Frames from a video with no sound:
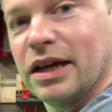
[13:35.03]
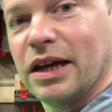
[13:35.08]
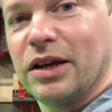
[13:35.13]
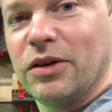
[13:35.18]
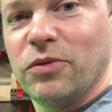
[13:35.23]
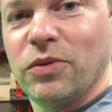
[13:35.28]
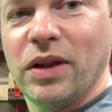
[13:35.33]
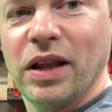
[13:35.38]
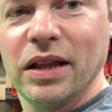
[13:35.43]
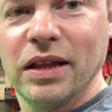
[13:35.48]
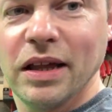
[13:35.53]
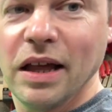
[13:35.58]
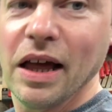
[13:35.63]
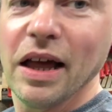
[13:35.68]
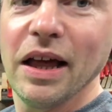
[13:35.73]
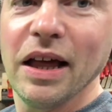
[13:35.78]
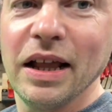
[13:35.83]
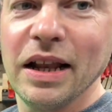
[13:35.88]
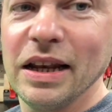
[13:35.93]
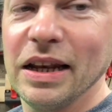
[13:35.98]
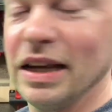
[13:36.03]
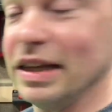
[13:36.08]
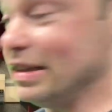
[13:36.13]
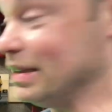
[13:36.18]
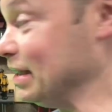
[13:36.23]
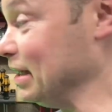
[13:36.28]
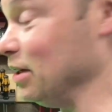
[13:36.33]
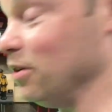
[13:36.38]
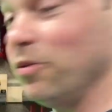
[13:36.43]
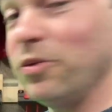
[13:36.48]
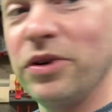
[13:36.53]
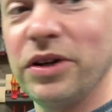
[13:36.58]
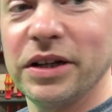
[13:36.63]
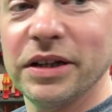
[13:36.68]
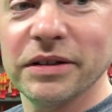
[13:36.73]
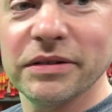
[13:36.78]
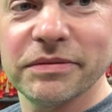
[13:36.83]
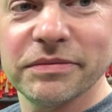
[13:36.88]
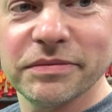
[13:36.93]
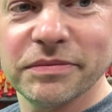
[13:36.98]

and let's see it working.